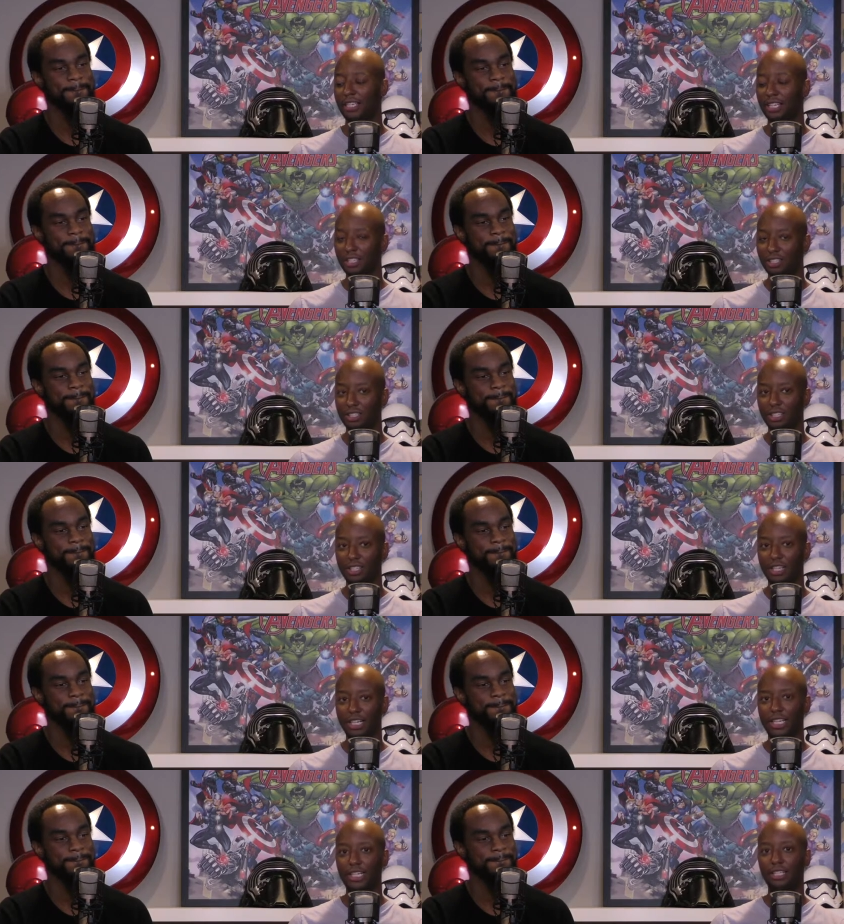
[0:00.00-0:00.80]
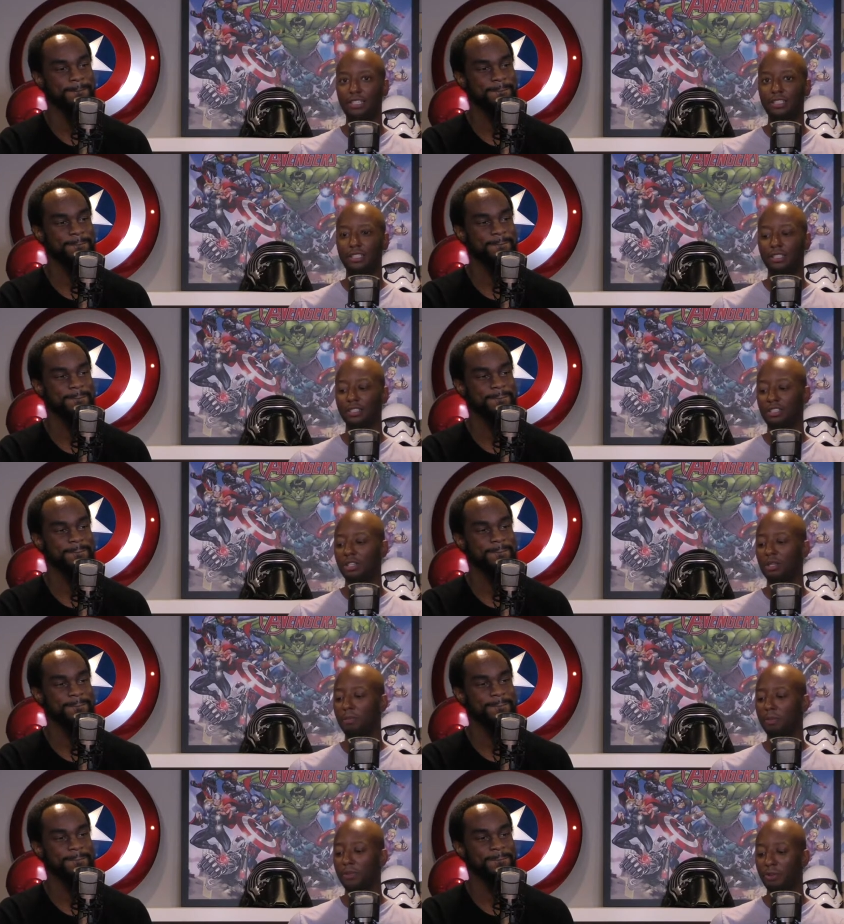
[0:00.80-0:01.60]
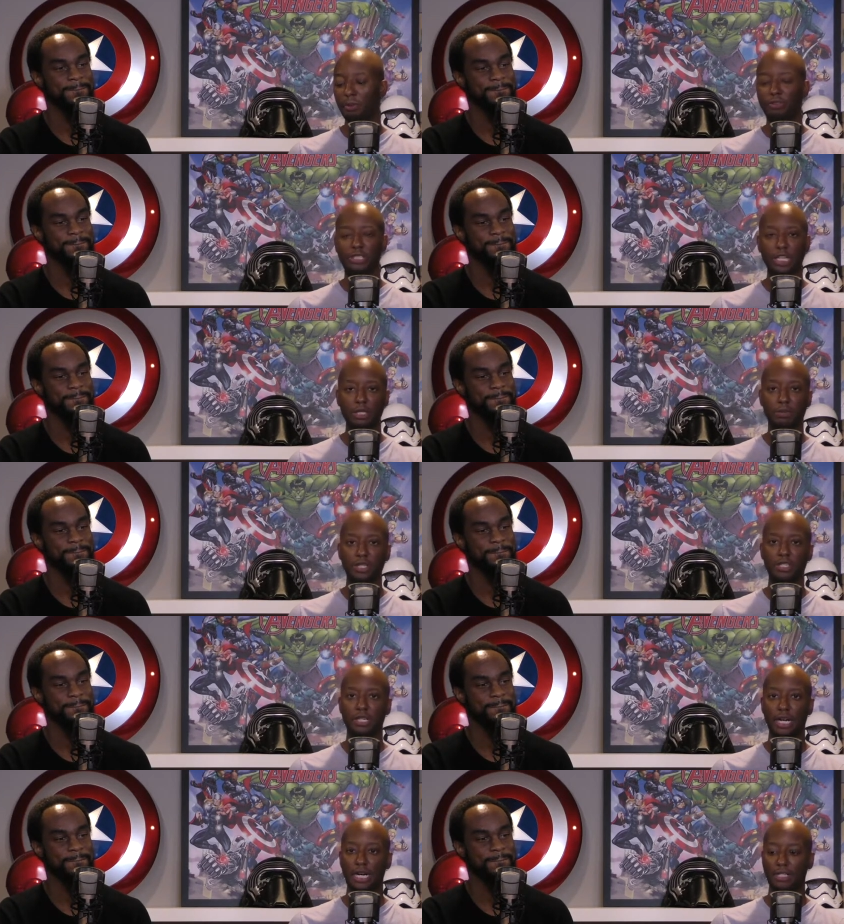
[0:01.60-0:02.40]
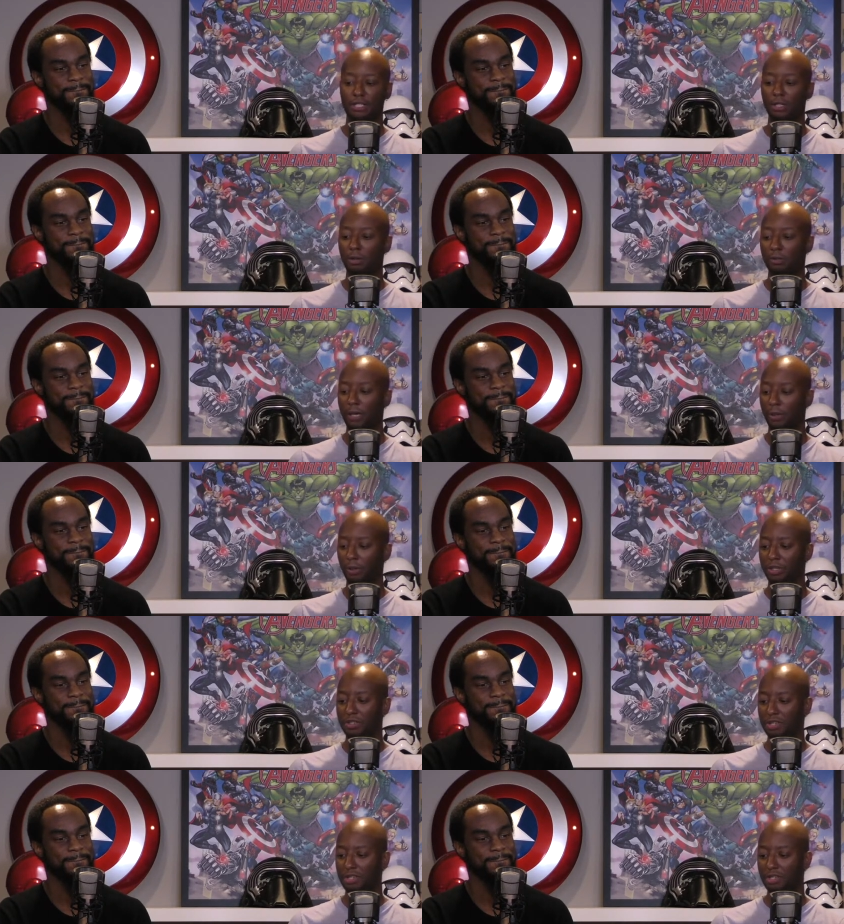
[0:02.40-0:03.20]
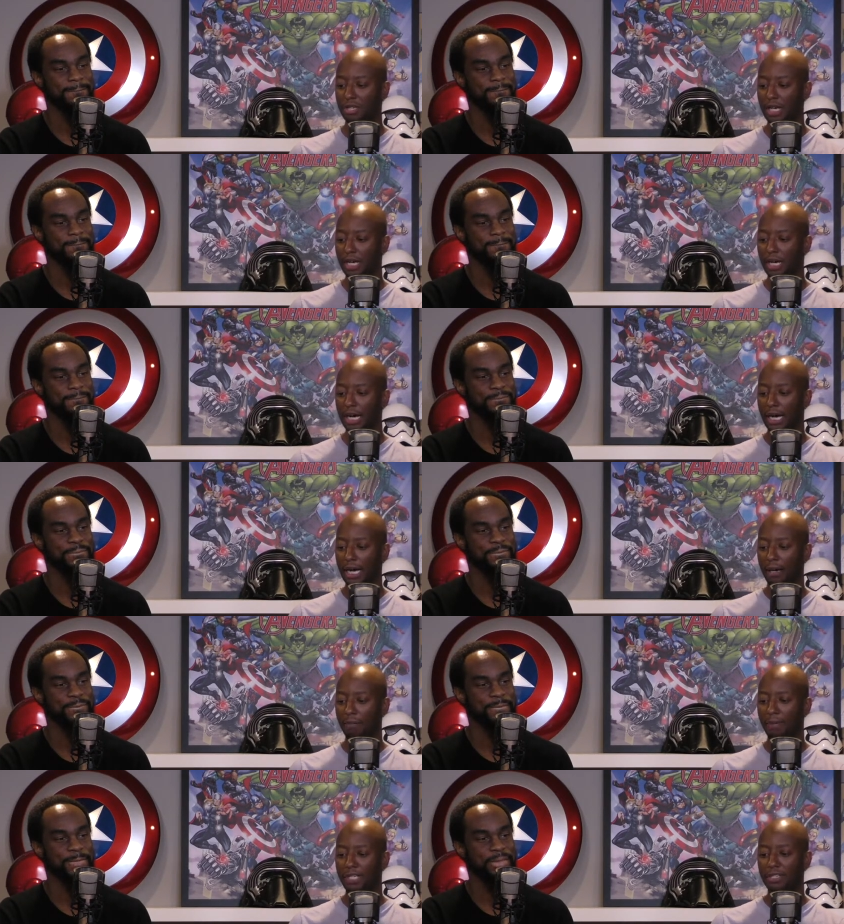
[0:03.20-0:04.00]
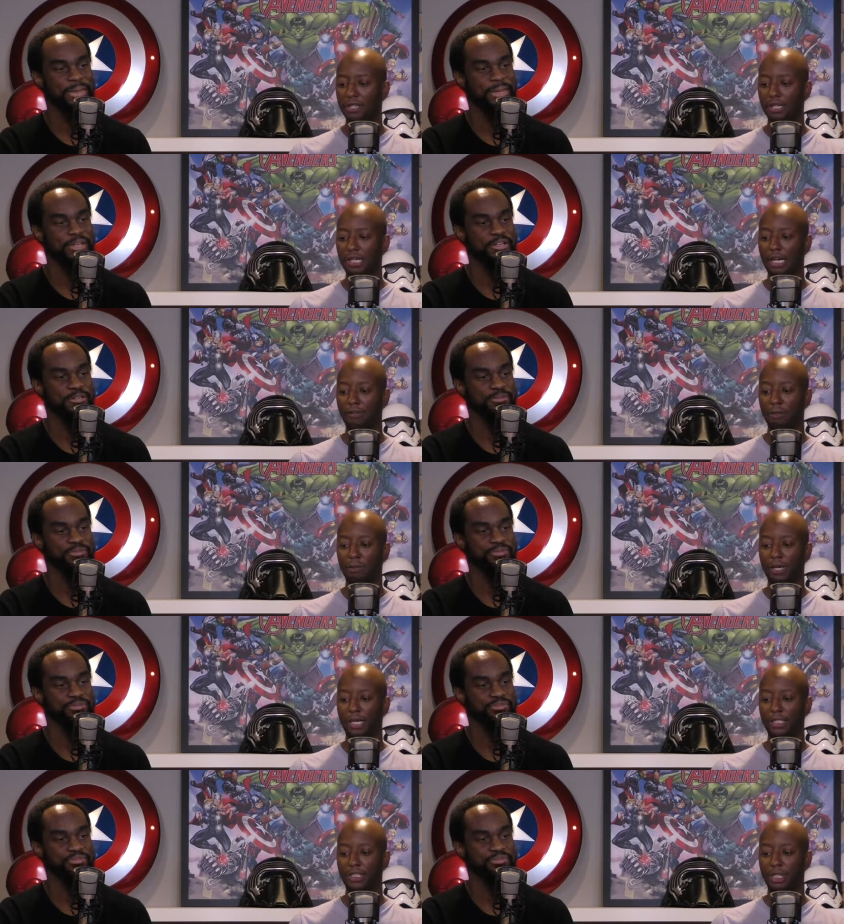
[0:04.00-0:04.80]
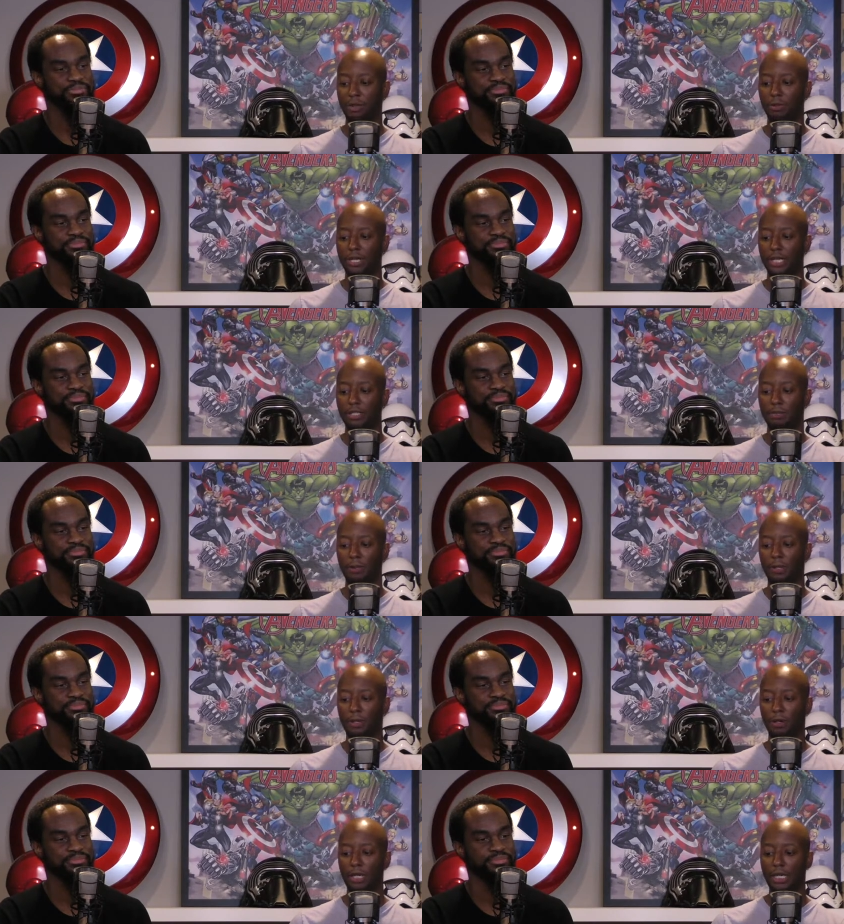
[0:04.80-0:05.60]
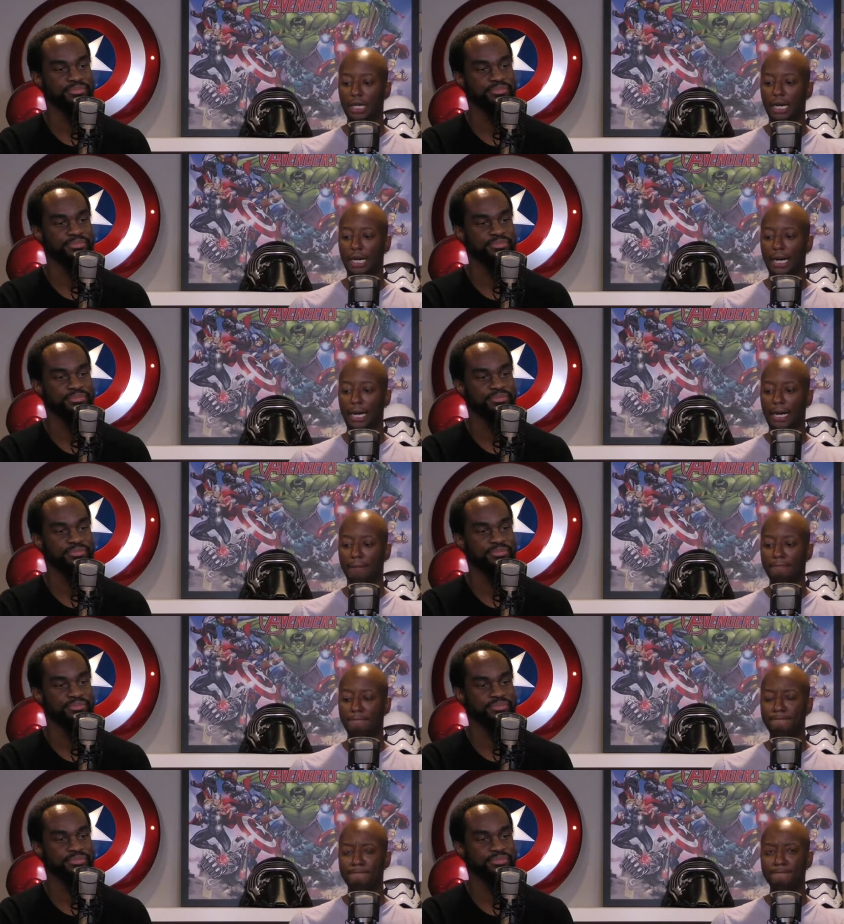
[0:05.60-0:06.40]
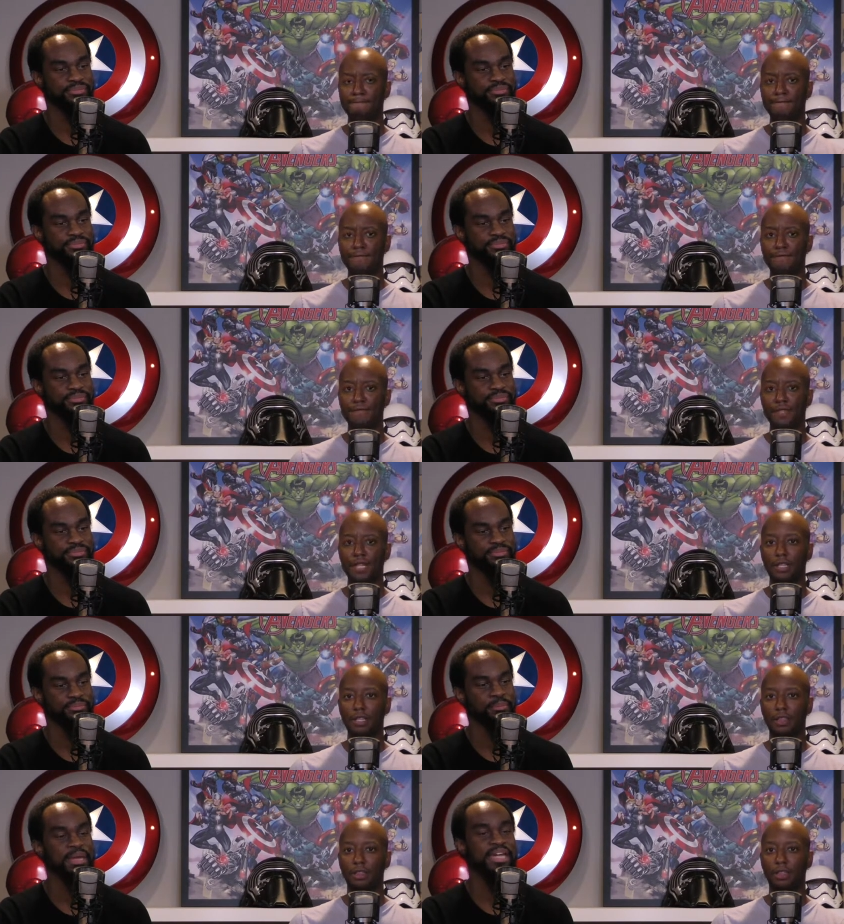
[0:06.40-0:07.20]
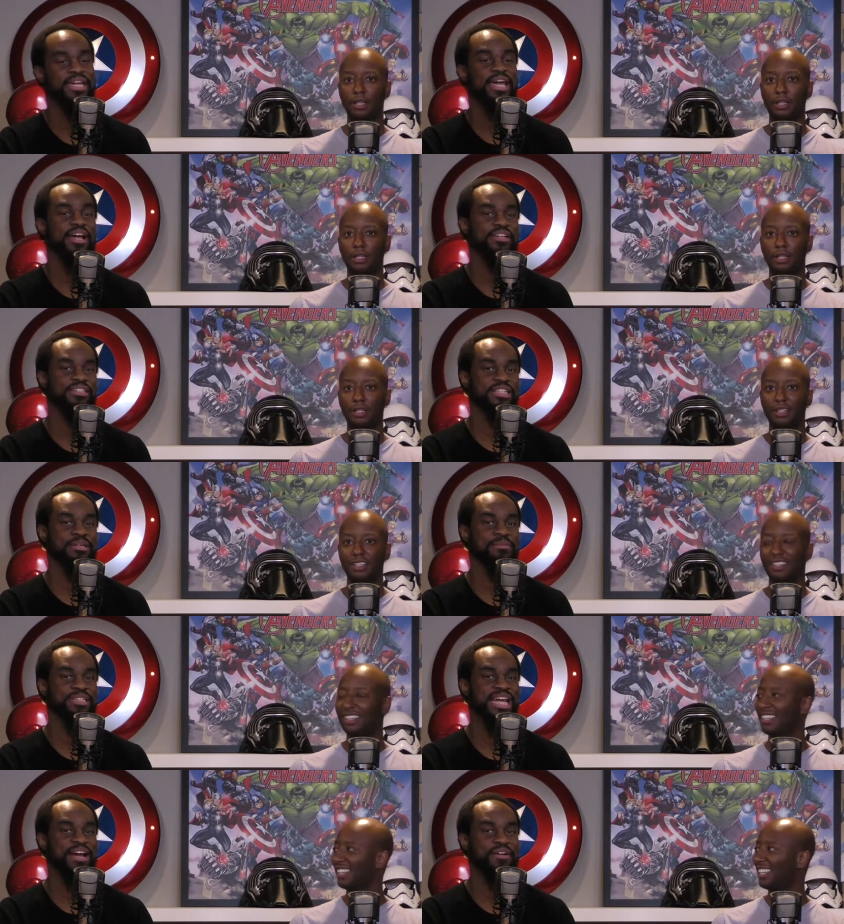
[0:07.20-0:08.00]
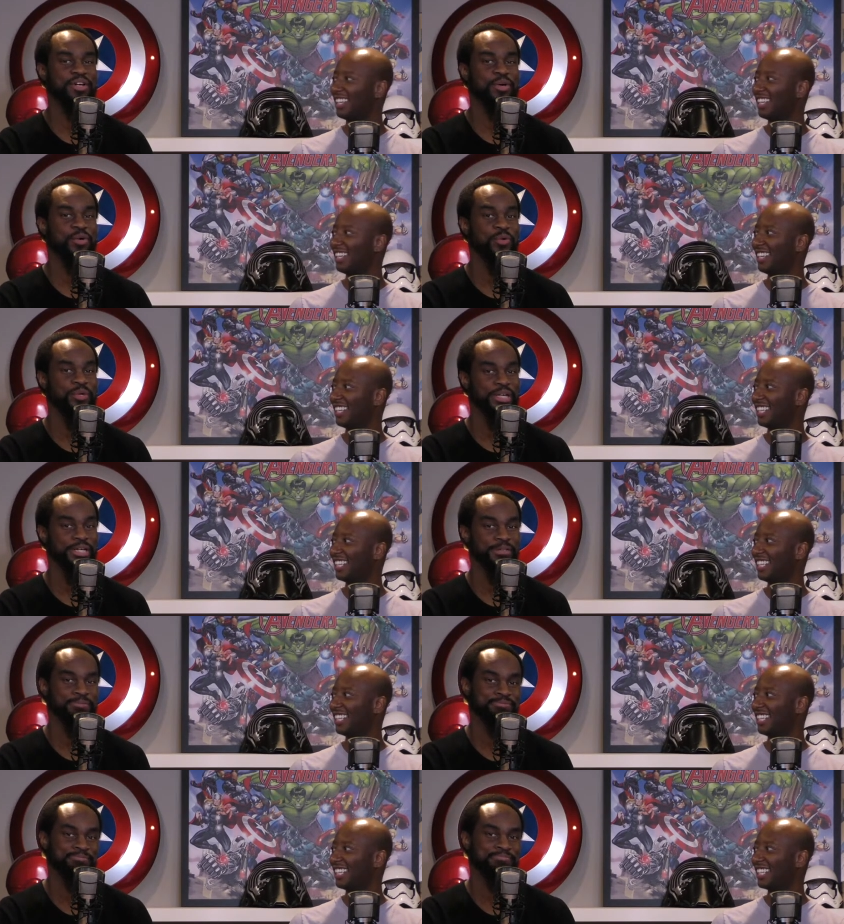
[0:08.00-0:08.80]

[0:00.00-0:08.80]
Speaker 1: killer in. So the the movie takes place in Oslo. By the way, this is uh, based on the novel by Jo Nesbø. Um, Main the, character's name is Harry Hole. Yeah,